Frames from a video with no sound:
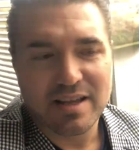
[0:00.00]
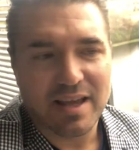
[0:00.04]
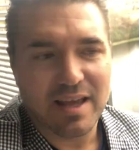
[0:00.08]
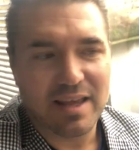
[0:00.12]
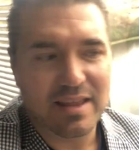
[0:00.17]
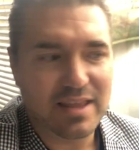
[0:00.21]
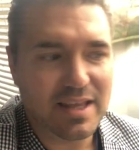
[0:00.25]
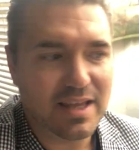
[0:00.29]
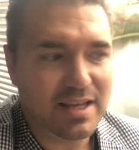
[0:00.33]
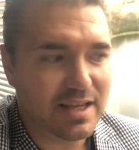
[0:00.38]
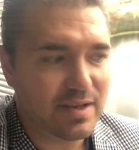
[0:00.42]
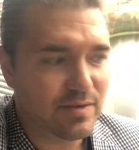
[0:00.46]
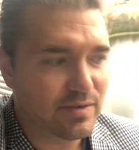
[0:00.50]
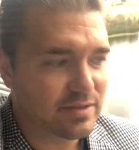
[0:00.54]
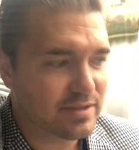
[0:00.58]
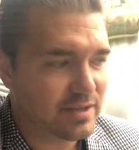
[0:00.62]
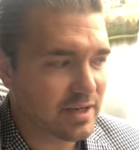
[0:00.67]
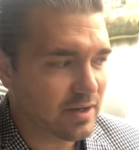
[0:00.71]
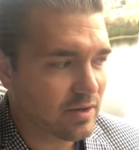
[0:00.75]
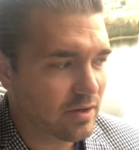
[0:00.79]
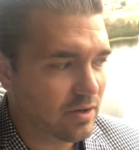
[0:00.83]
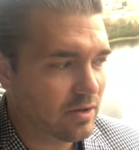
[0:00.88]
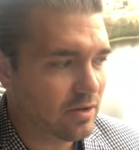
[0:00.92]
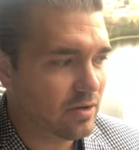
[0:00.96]
And then he was
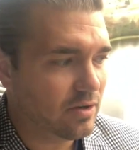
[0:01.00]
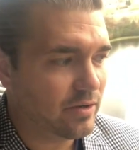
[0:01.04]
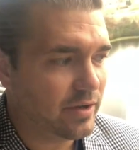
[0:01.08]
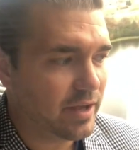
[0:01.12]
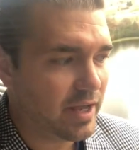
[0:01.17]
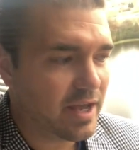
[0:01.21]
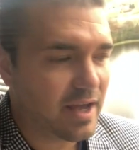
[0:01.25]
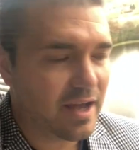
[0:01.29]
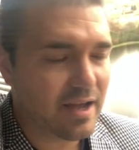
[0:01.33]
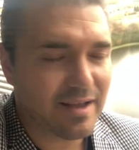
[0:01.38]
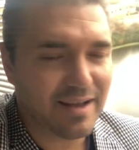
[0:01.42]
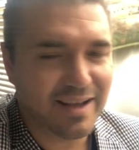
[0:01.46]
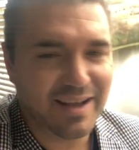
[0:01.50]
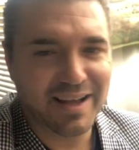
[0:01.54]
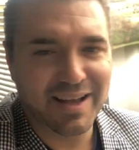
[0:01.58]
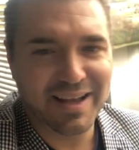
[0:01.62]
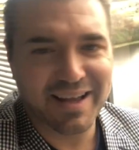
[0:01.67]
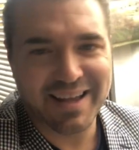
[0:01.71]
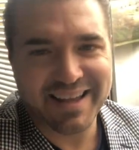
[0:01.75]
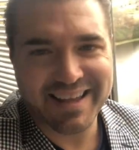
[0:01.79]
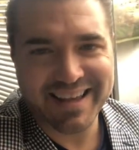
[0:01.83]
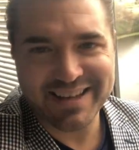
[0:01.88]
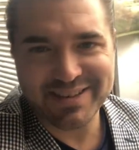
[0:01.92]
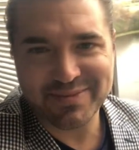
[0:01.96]
like, oh yeah,
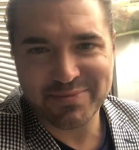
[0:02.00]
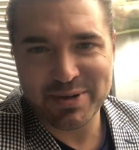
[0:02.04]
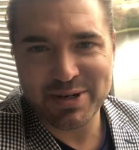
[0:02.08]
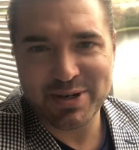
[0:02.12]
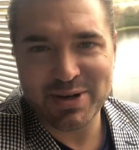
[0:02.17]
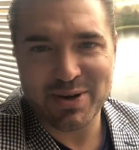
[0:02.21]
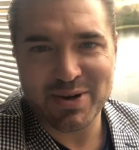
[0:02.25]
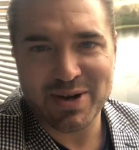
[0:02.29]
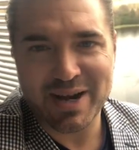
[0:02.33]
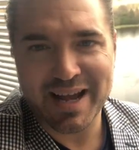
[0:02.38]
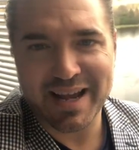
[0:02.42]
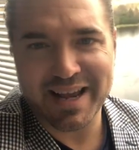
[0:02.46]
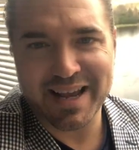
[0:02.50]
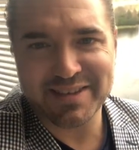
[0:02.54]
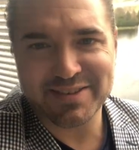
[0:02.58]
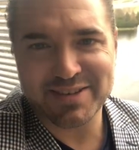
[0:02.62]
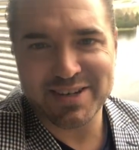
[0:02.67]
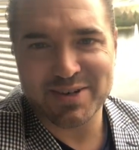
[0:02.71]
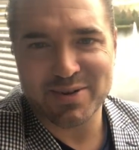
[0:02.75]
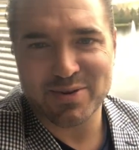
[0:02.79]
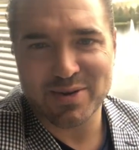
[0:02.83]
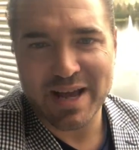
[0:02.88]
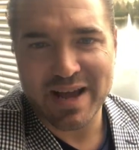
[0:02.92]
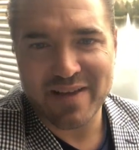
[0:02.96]
I guess we don't, I guess
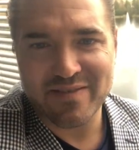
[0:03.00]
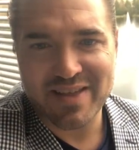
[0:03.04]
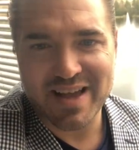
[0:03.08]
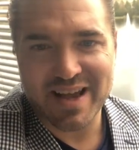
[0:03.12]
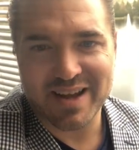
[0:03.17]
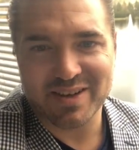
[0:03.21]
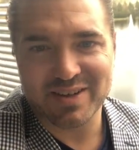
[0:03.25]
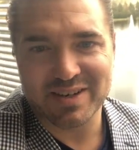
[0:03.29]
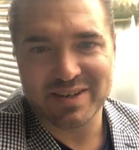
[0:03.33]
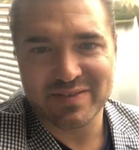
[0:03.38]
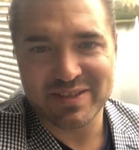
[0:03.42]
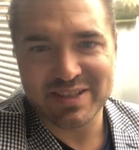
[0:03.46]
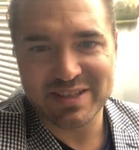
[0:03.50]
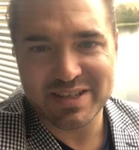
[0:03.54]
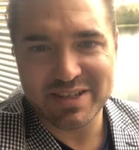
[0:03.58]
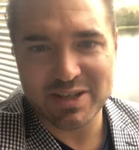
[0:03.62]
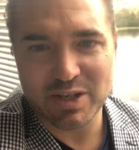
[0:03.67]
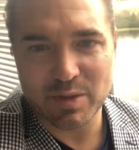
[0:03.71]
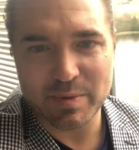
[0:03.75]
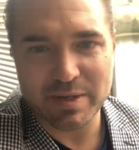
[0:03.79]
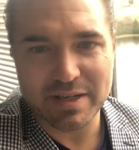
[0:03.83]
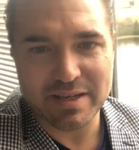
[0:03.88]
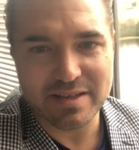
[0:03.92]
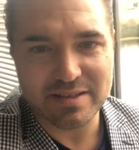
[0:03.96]
I don't have that good of a
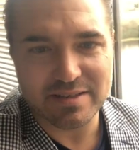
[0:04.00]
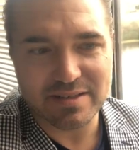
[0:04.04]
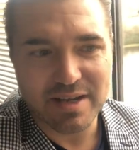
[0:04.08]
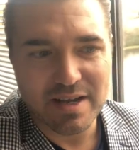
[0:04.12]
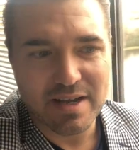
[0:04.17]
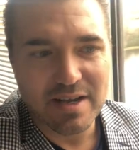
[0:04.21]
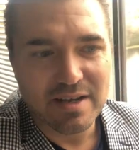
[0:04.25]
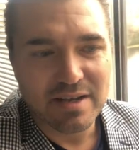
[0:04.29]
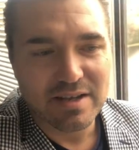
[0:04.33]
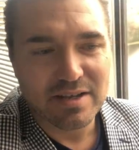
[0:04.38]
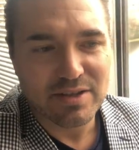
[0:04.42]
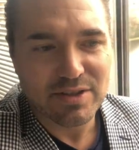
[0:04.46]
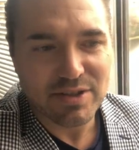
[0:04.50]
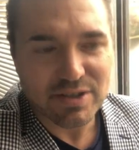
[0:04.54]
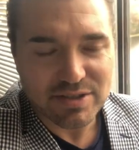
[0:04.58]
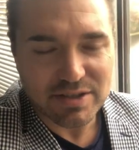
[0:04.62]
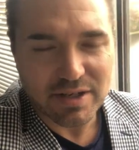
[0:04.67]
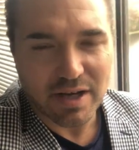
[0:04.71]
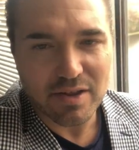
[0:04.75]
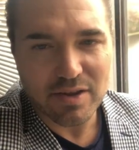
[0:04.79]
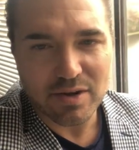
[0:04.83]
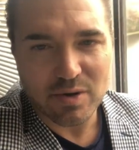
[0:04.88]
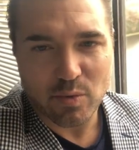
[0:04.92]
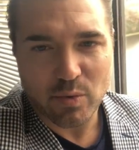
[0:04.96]
deal because there's
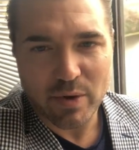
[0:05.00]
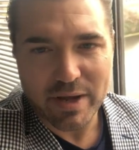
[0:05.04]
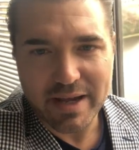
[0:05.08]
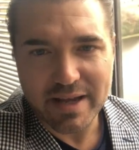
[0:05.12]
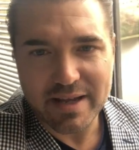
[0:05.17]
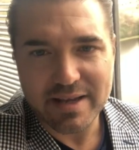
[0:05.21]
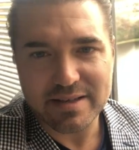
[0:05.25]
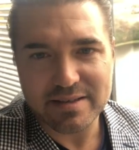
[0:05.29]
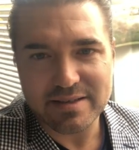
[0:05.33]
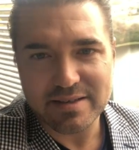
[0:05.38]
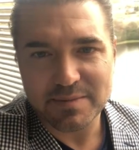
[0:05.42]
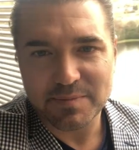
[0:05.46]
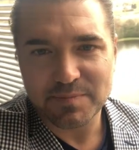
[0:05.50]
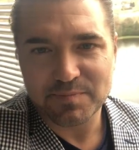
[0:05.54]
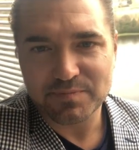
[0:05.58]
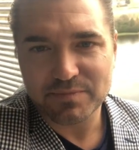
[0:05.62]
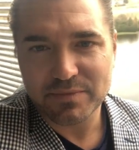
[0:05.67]
other ways